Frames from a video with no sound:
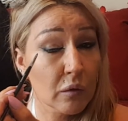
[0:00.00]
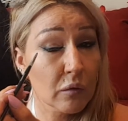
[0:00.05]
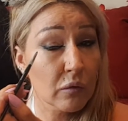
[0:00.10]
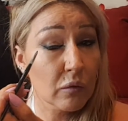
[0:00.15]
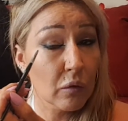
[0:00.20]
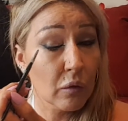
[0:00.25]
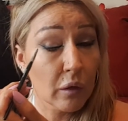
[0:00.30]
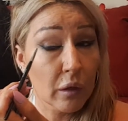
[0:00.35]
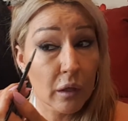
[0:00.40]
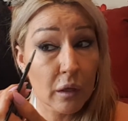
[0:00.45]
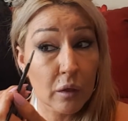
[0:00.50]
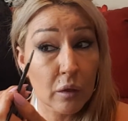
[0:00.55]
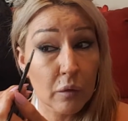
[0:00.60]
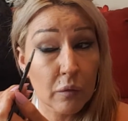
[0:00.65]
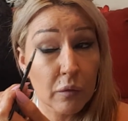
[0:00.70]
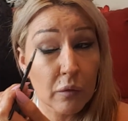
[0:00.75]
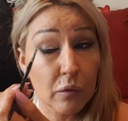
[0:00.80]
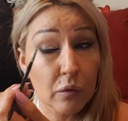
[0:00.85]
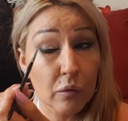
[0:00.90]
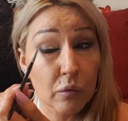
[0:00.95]
Sorry, I know
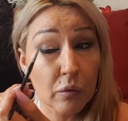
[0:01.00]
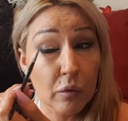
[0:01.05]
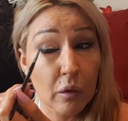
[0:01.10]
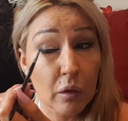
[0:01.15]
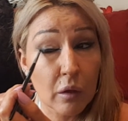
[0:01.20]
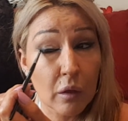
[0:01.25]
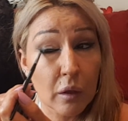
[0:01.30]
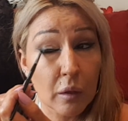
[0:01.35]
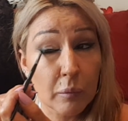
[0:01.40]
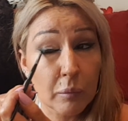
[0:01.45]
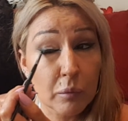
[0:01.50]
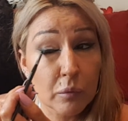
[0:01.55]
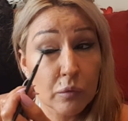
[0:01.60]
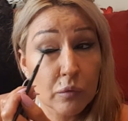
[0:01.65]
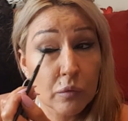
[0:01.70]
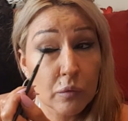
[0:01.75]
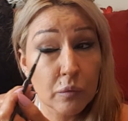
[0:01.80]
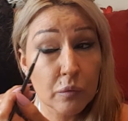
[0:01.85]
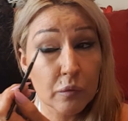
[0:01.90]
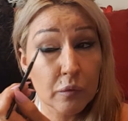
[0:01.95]
that you're not able
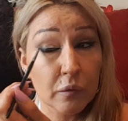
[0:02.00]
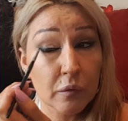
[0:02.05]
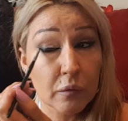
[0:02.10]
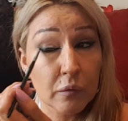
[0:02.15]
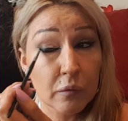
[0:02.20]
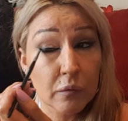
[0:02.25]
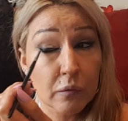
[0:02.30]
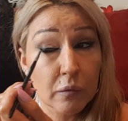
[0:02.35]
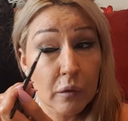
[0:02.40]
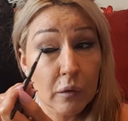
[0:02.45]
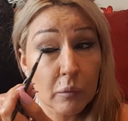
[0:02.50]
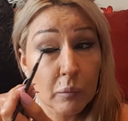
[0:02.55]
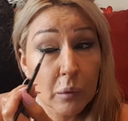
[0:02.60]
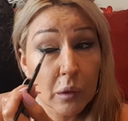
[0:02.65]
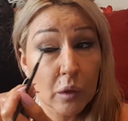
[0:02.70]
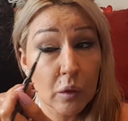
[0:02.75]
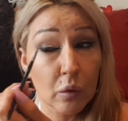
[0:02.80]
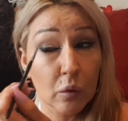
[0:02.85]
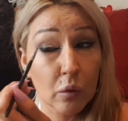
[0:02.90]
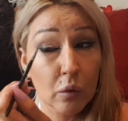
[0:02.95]
to see this that
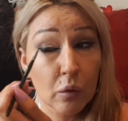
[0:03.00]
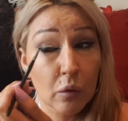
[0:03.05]
well.